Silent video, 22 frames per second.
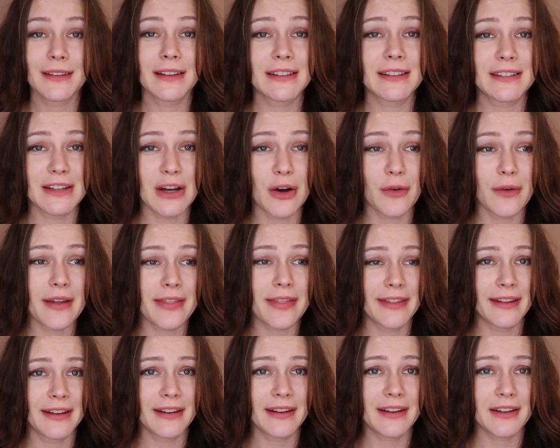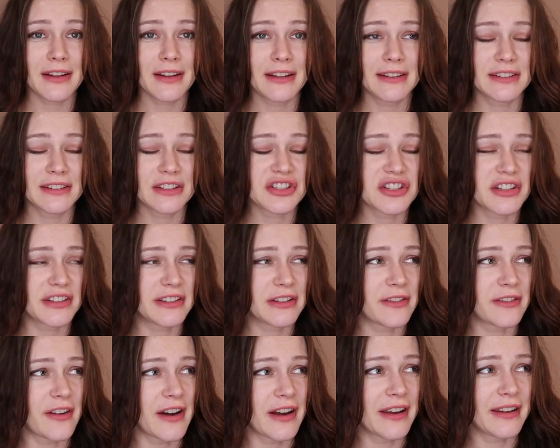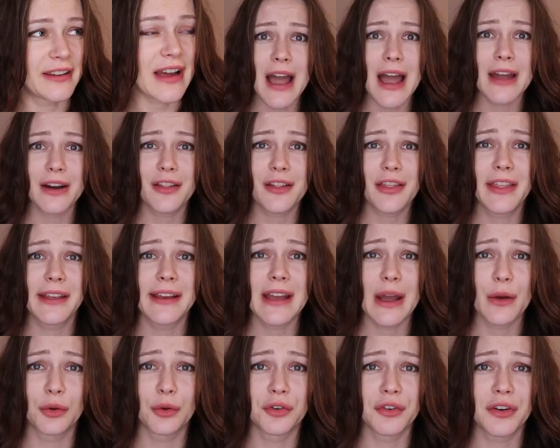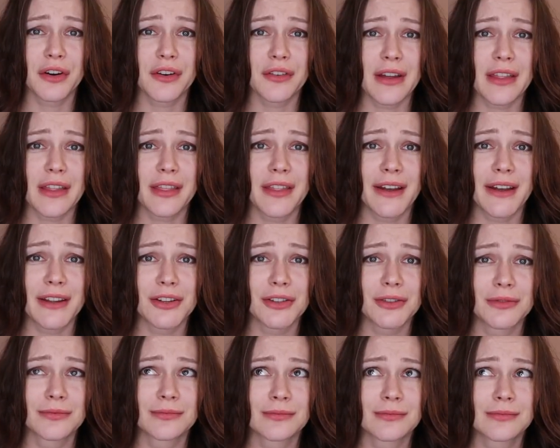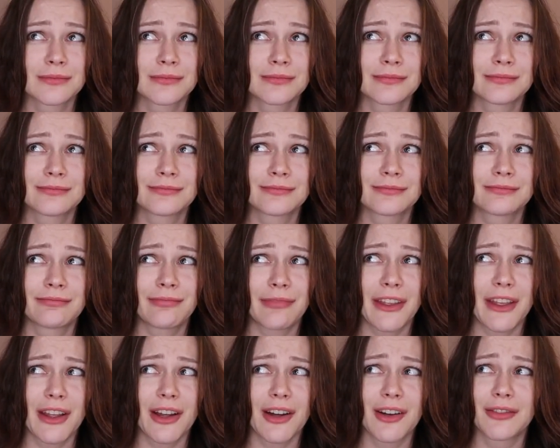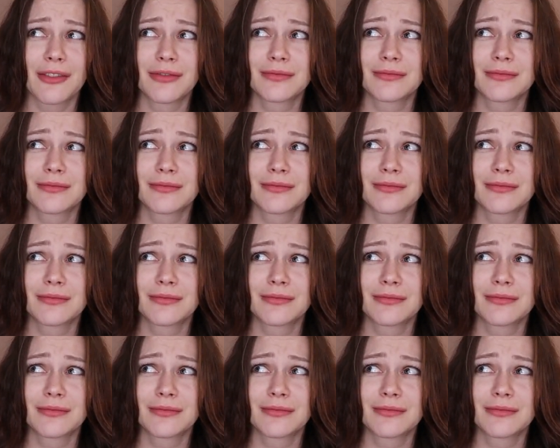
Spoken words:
So I think it's justified. I don't think I will regret that. Yeah.